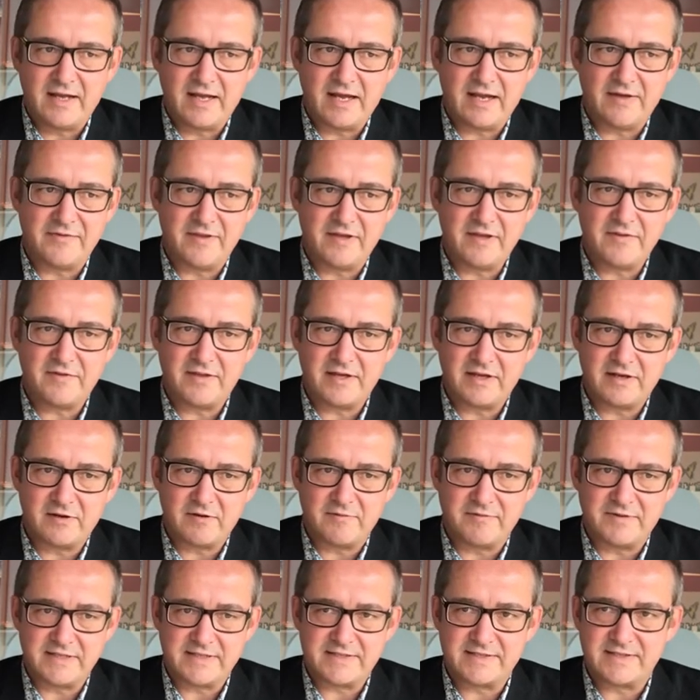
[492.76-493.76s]
and they think
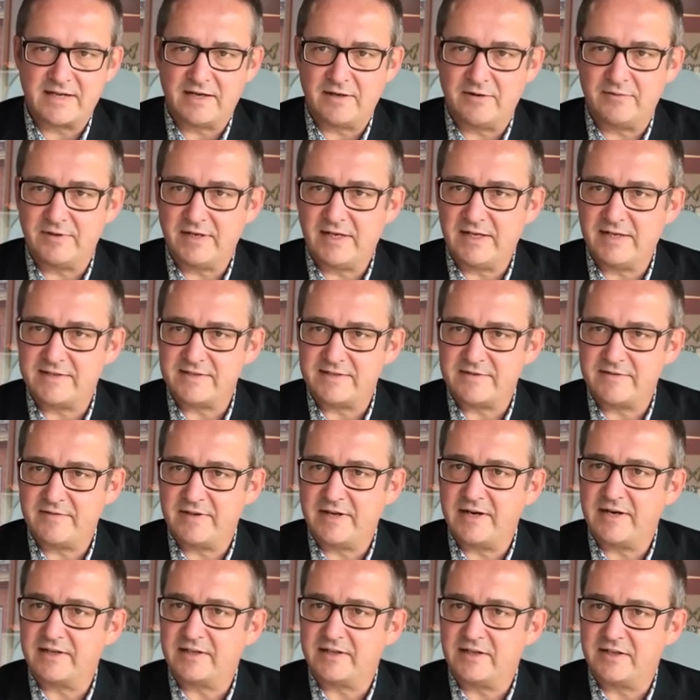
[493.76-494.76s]
of this town as
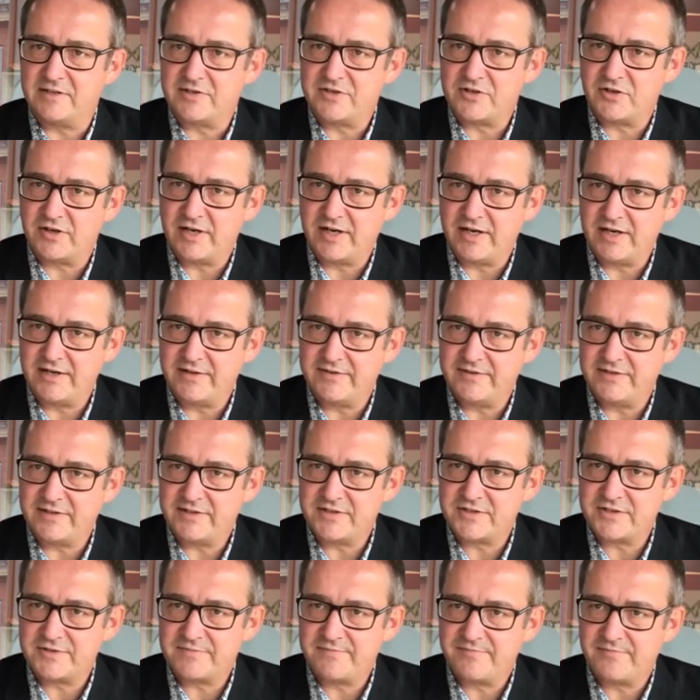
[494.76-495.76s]
their cultural
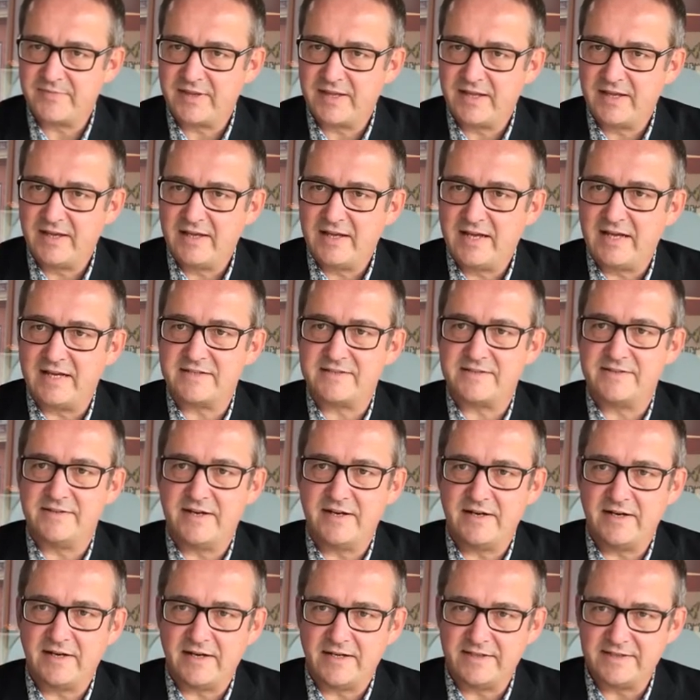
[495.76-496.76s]
heritage, as
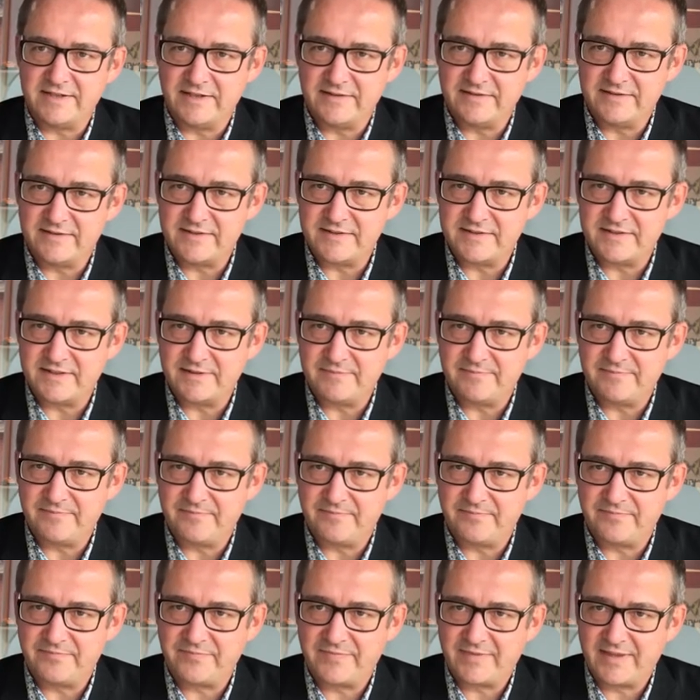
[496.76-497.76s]
their identity.
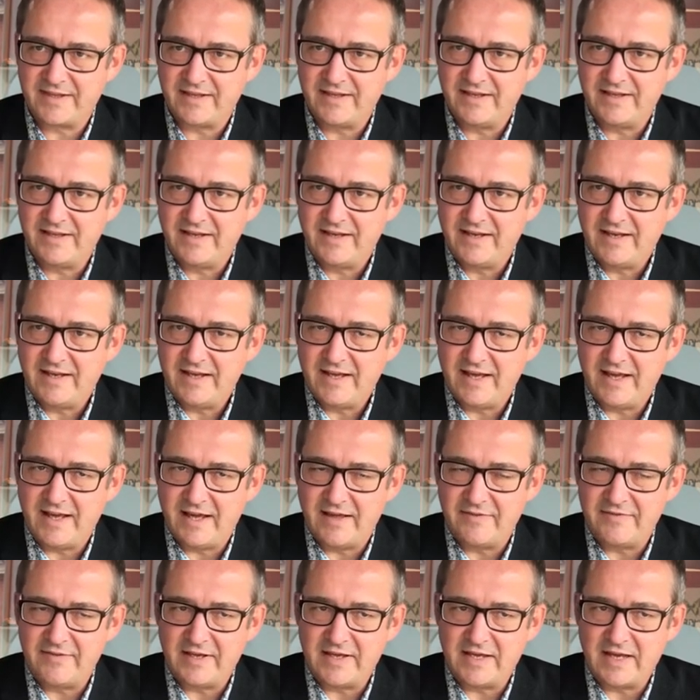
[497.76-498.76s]

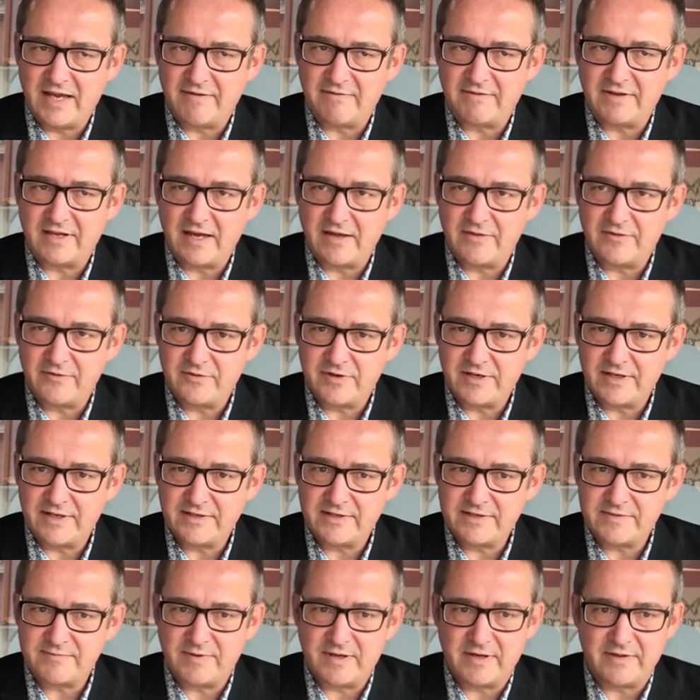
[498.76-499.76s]
Uh, they have
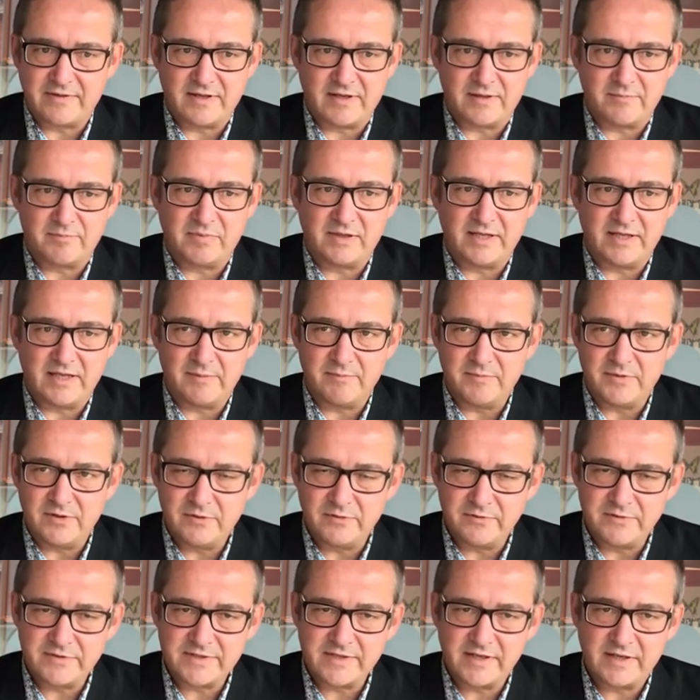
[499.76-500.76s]
gatherings where they play
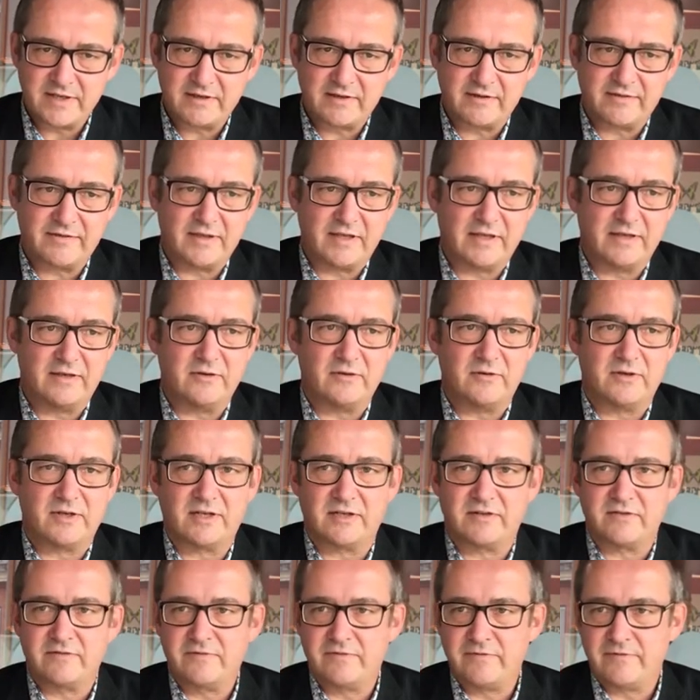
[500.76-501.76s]
music, they look
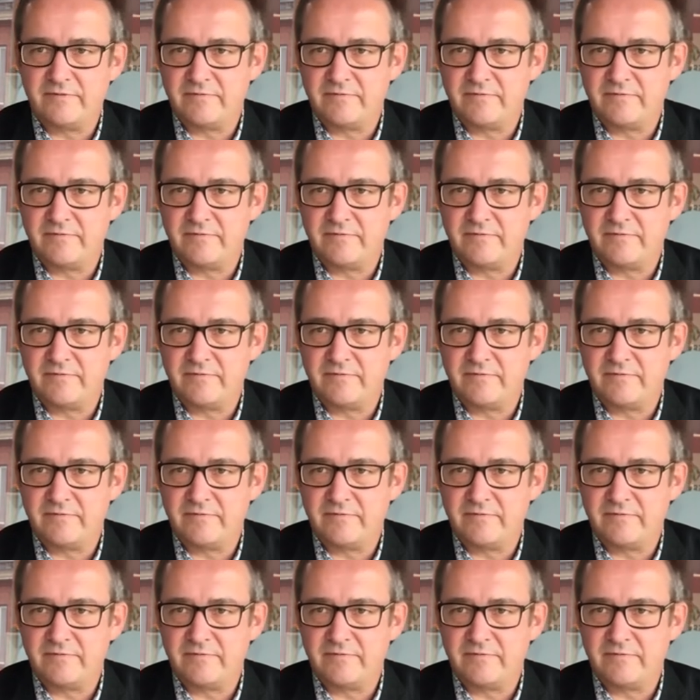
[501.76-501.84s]
at